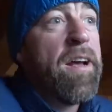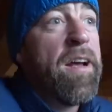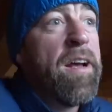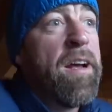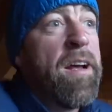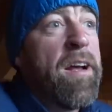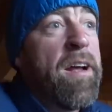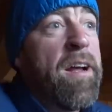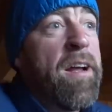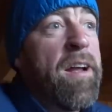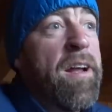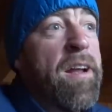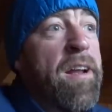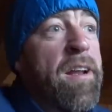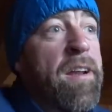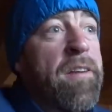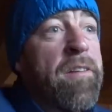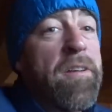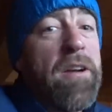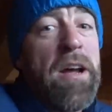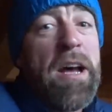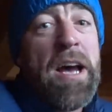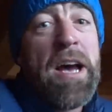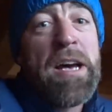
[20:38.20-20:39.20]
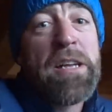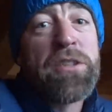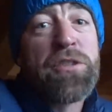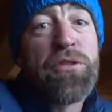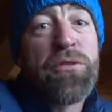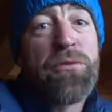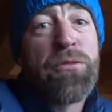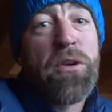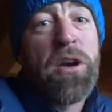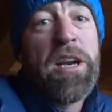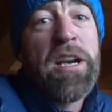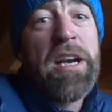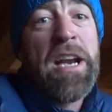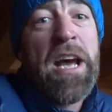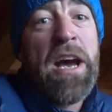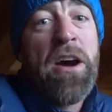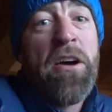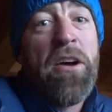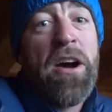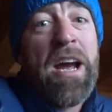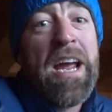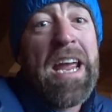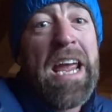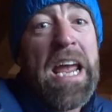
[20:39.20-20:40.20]
32 degrees was the name of
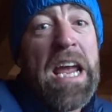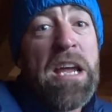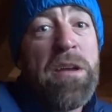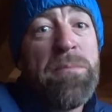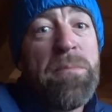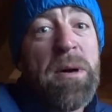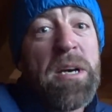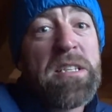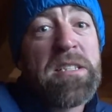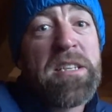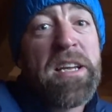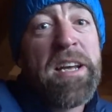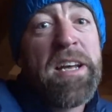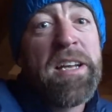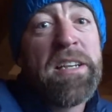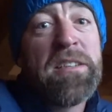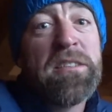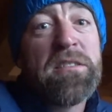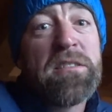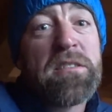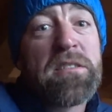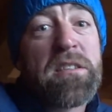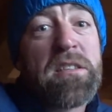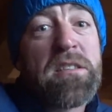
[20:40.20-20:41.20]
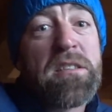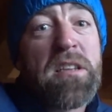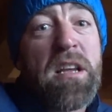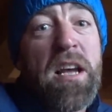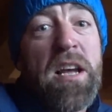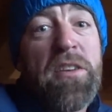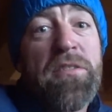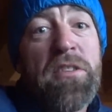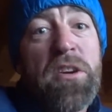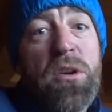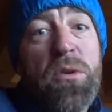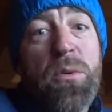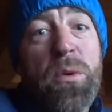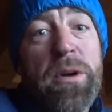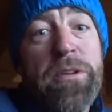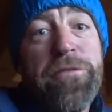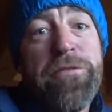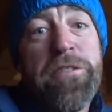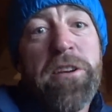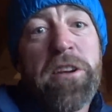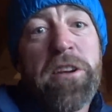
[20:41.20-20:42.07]
the brand. The jacket was great.